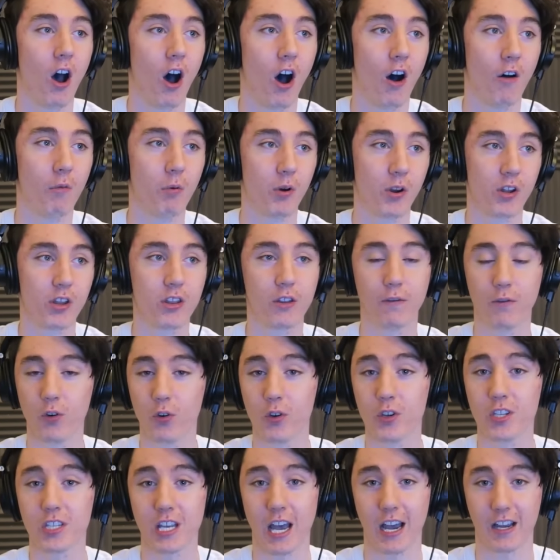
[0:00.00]
of one of the
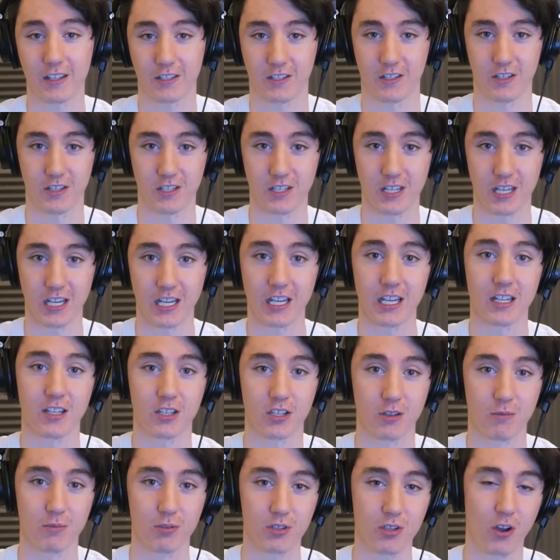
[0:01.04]
voice actors singing
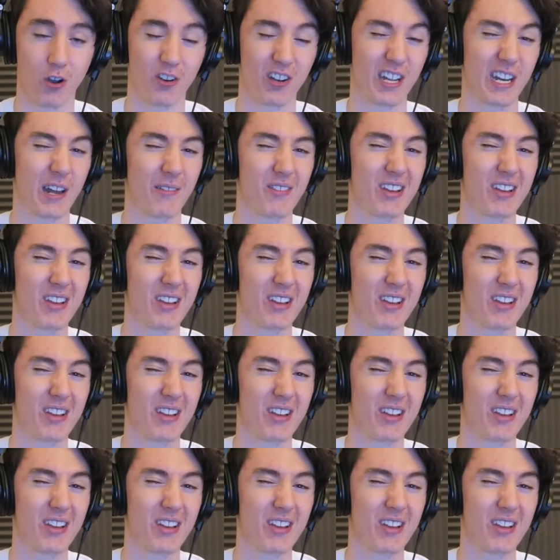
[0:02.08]
some song,